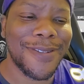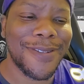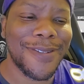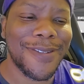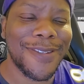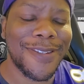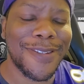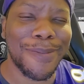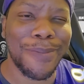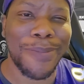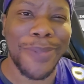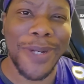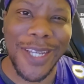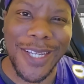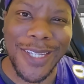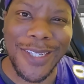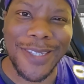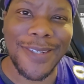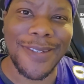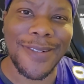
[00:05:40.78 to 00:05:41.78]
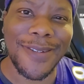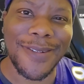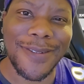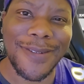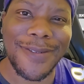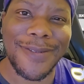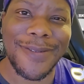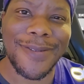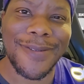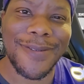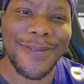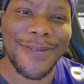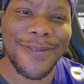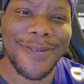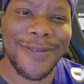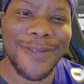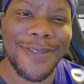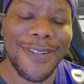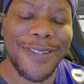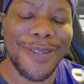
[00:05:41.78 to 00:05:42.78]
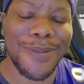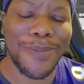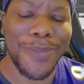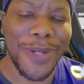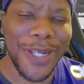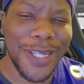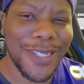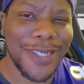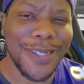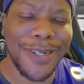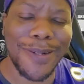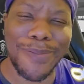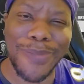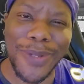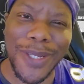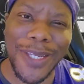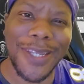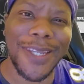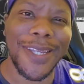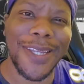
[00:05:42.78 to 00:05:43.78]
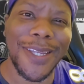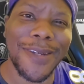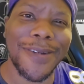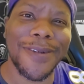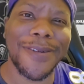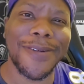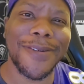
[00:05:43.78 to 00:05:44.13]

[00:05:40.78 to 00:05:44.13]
it's a blessing. It's a blessing to be here.